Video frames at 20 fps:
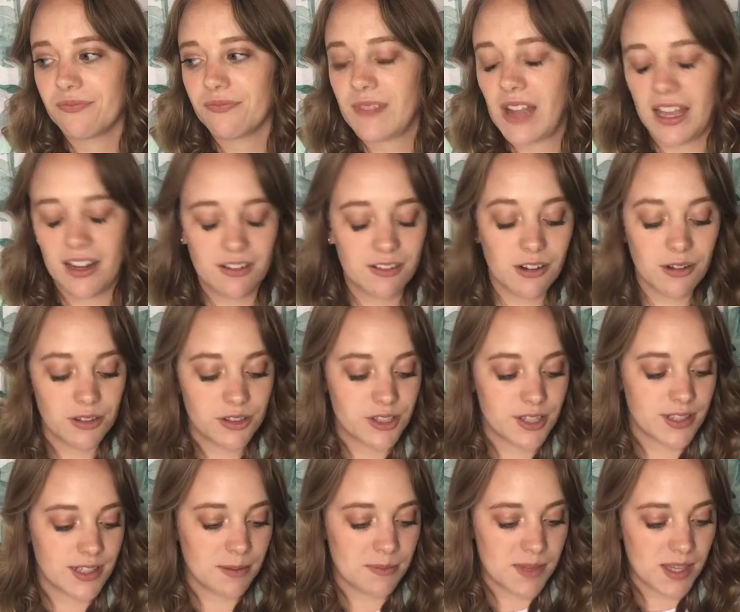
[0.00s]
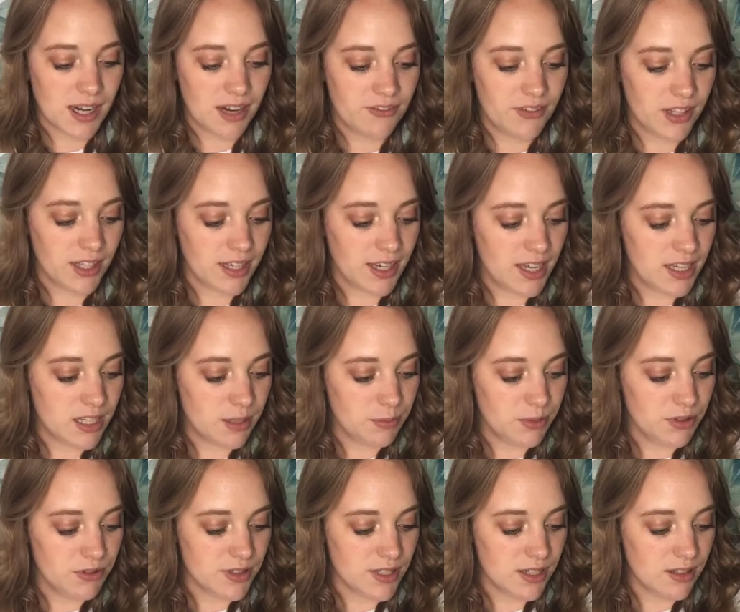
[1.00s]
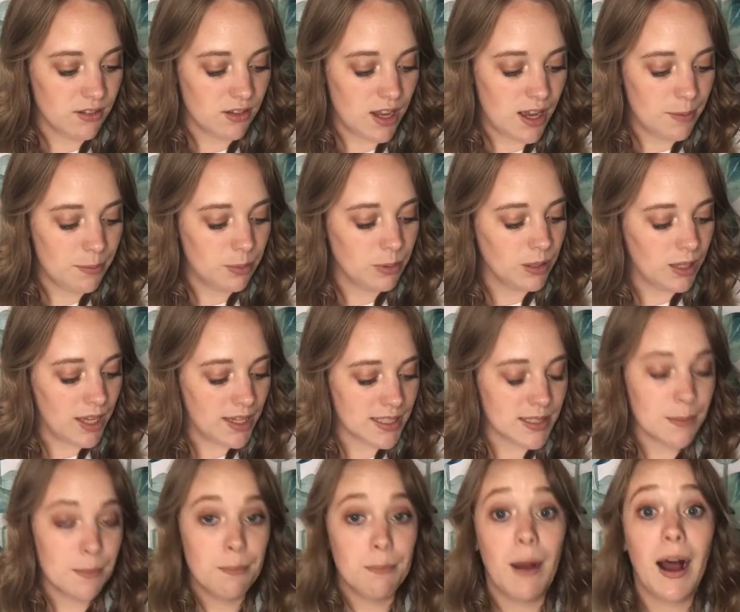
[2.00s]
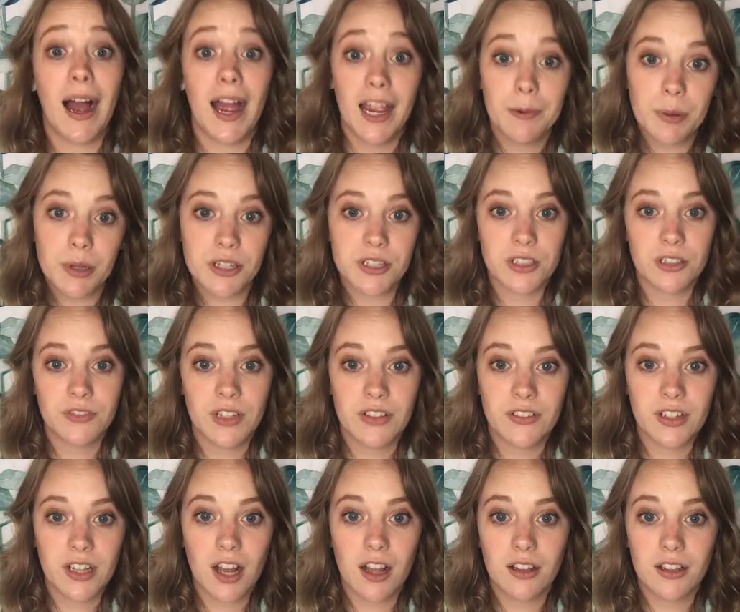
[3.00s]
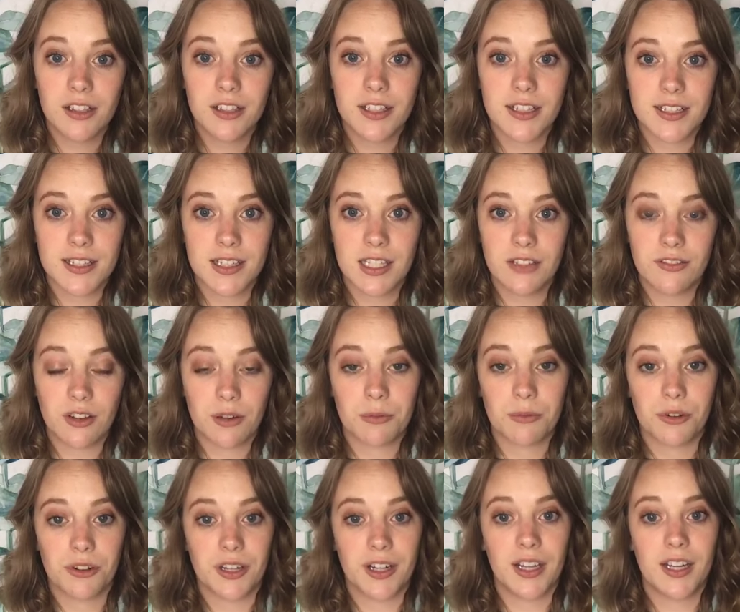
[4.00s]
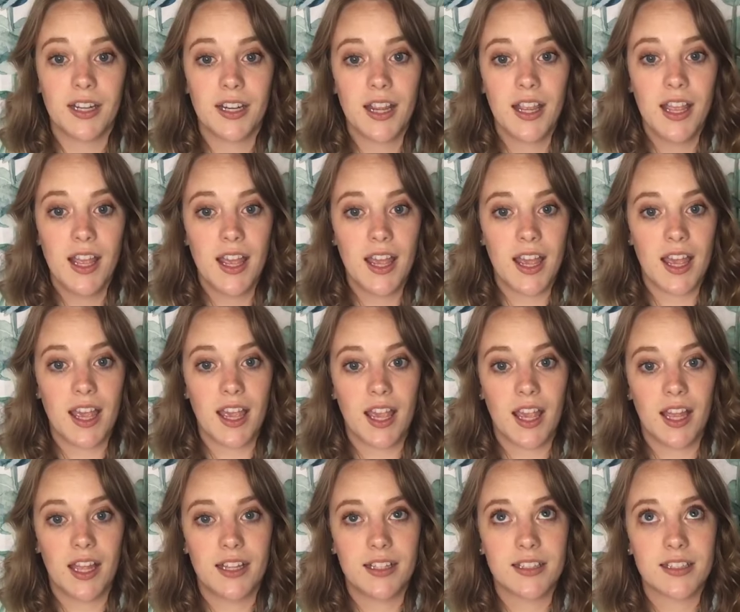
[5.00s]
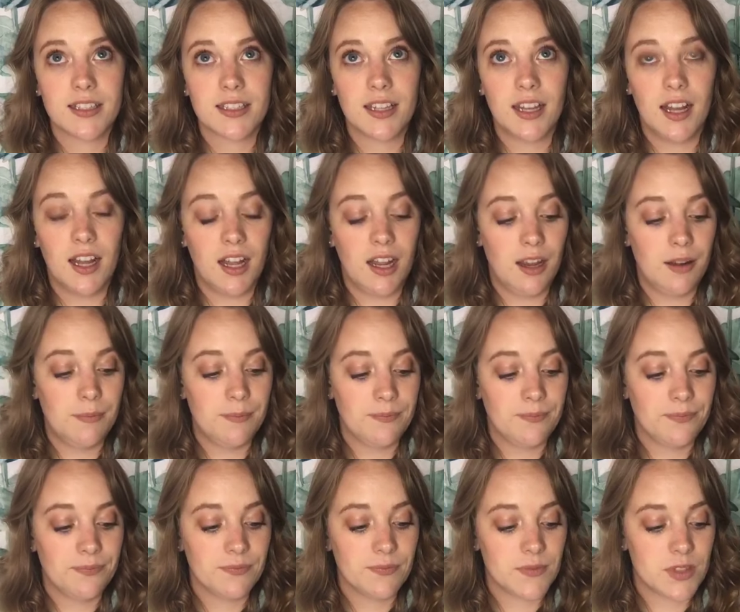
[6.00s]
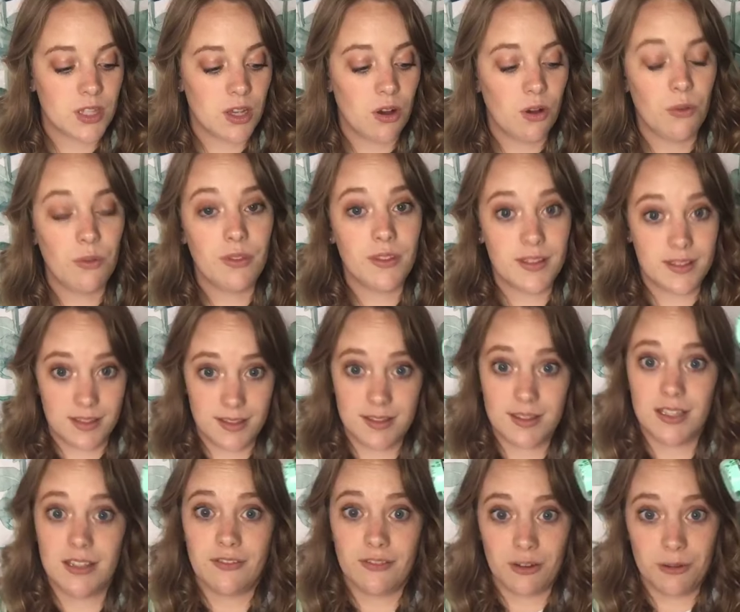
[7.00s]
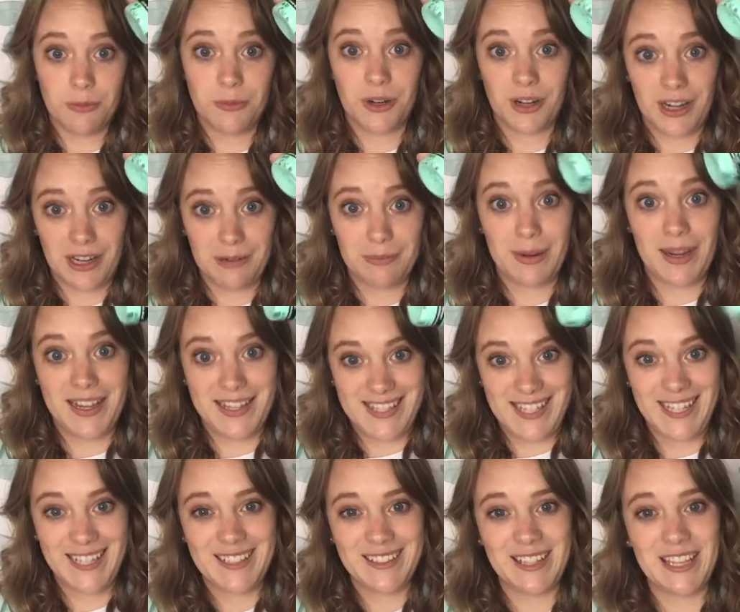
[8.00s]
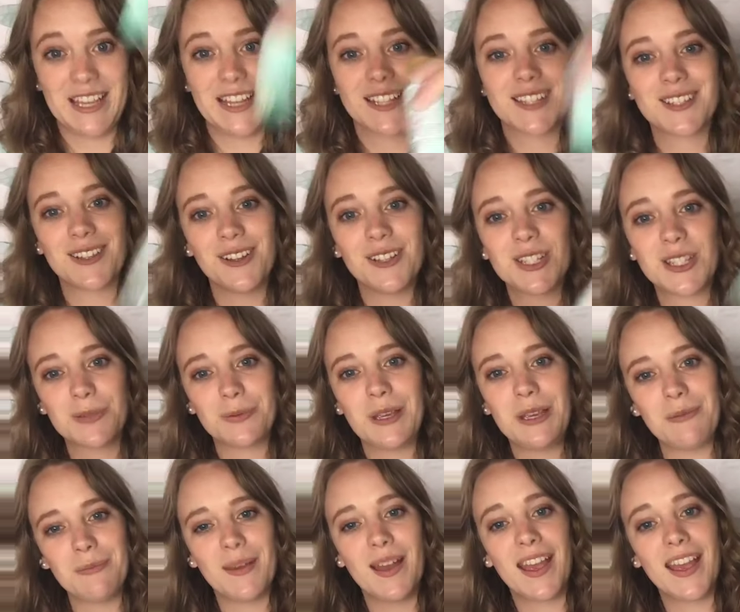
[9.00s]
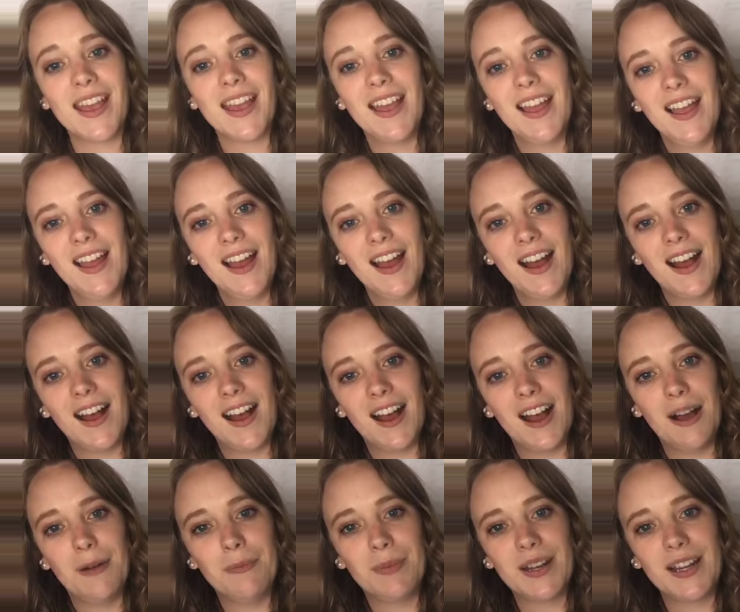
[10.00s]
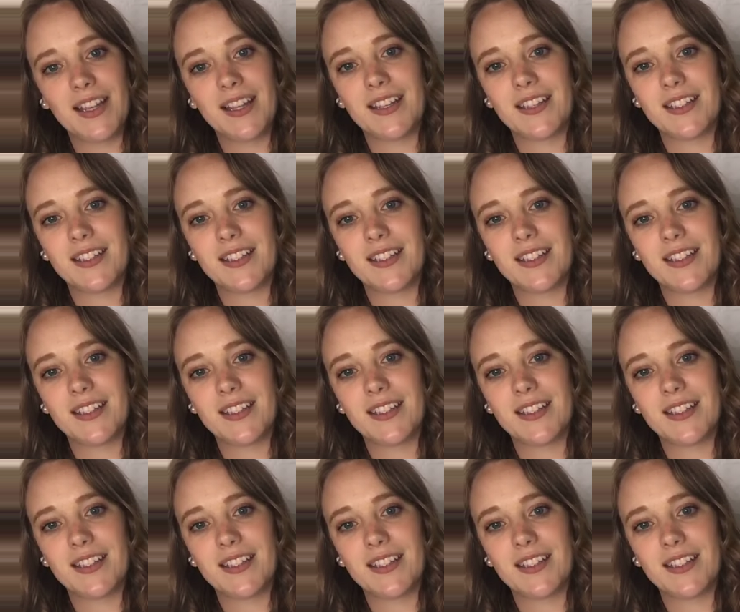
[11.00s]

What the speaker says: don't know, it's just something I feel like I end up using a lot. Plus, my personal favorite color is Seafoam Green, and so this is Seafoam Green, basically. It's called Sweet Mint, but it